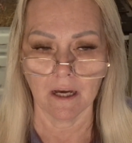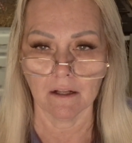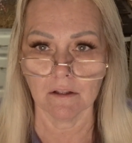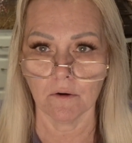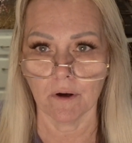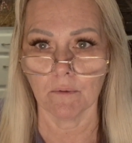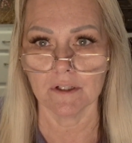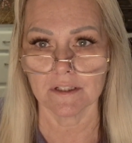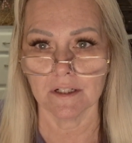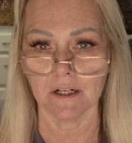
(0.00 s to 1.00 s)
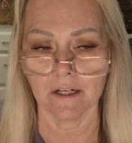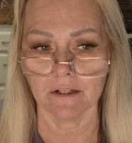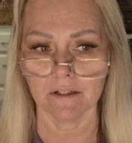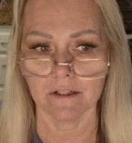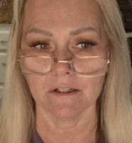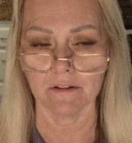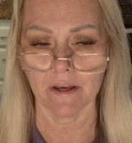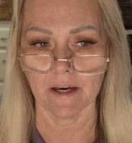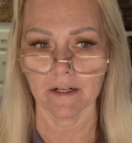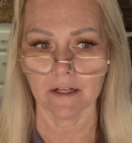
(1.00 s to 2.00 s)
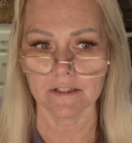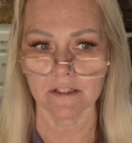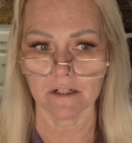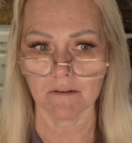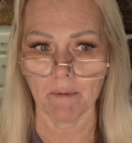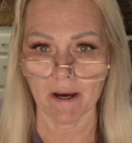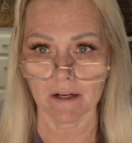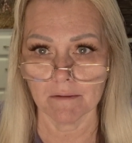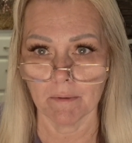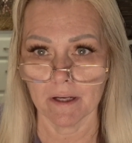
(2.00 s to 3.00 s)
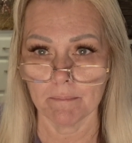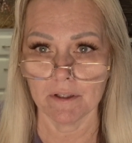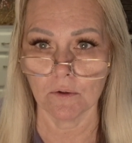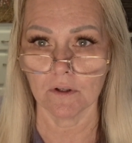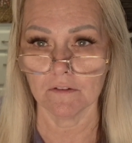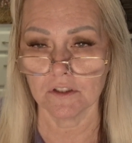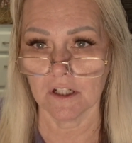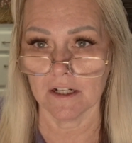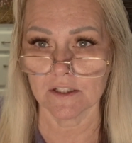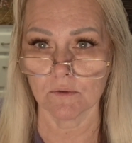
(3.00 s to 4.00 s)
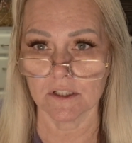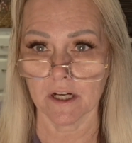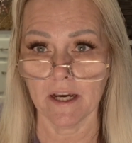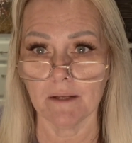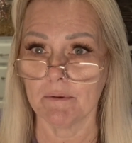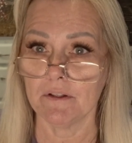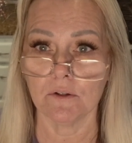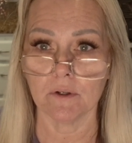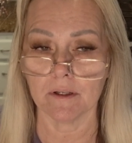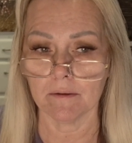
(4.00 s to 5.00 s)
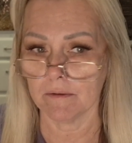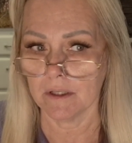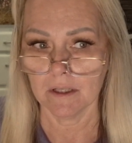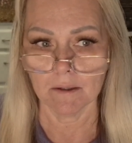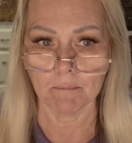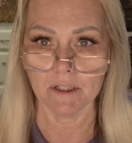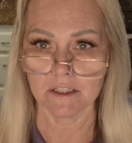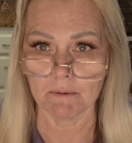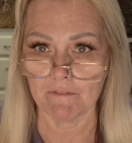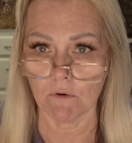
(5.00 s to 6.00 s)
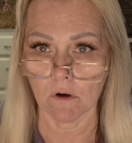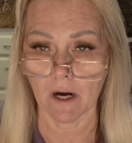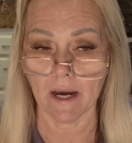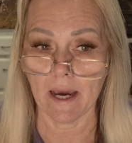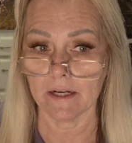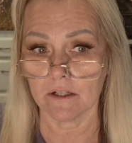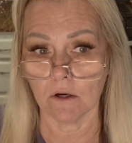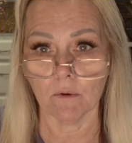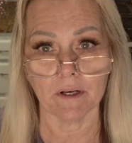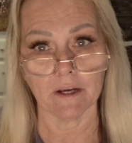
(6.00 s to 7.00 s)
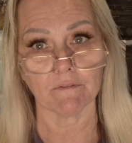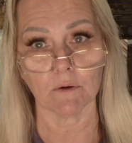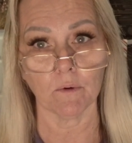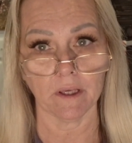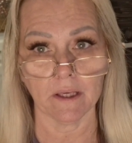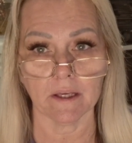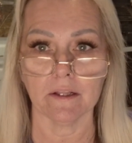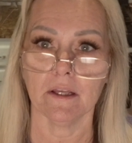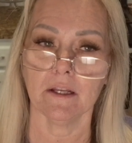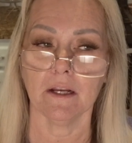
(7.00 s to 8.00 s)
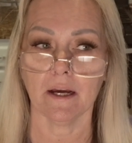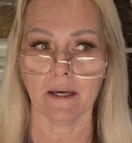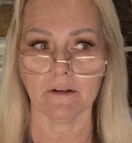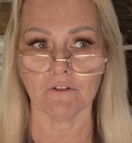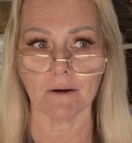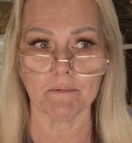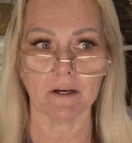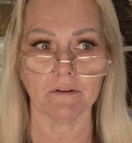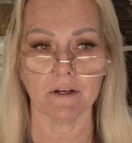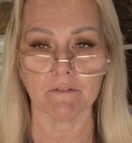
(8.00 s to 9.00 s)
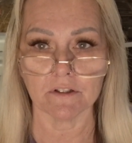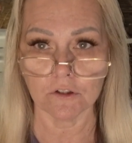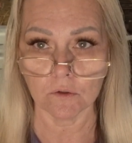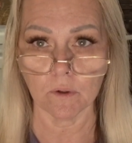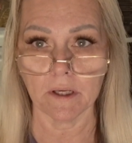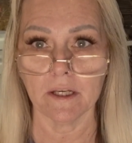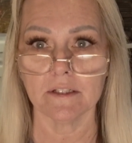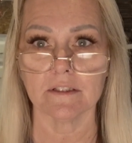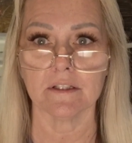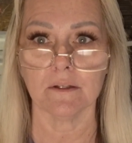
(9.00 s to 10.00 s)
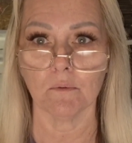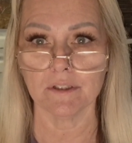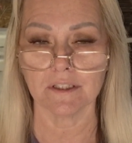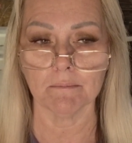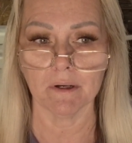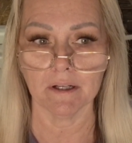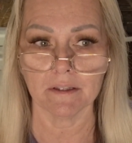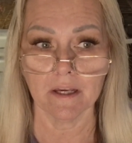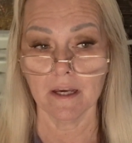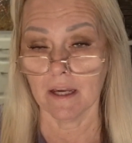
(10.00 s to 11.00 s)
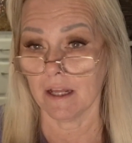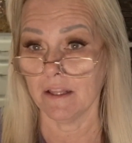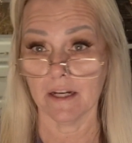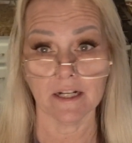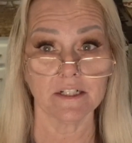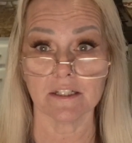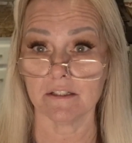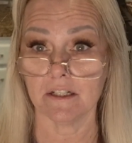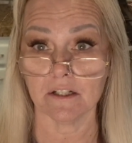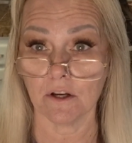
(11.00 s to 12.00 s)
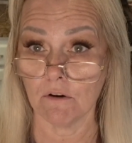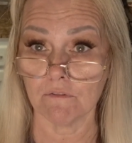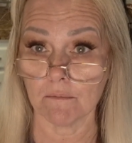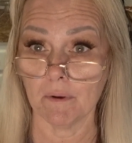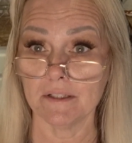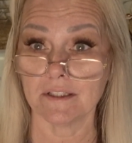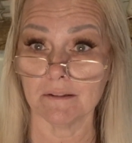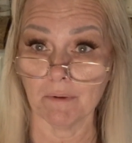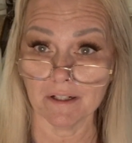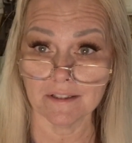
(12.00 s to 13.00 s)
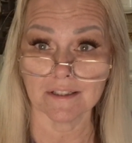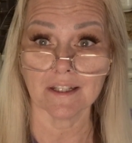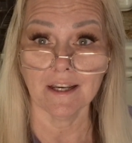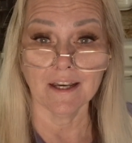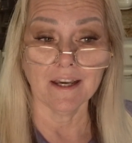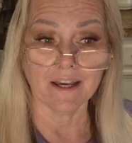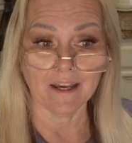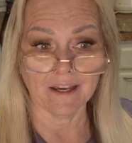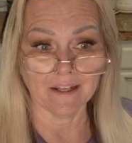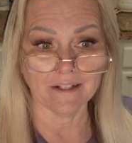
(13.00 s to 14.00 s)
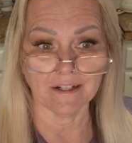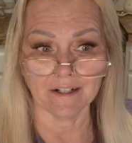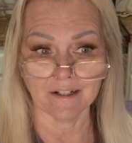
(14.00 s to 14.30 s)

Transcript: how low I was in iron and all that. I started back on my B12 shots, which I had been doing months before. I had to go in every week, and then I had dropped down to every 2 weeks, and then once a month, and then I just didn't go for months and months, and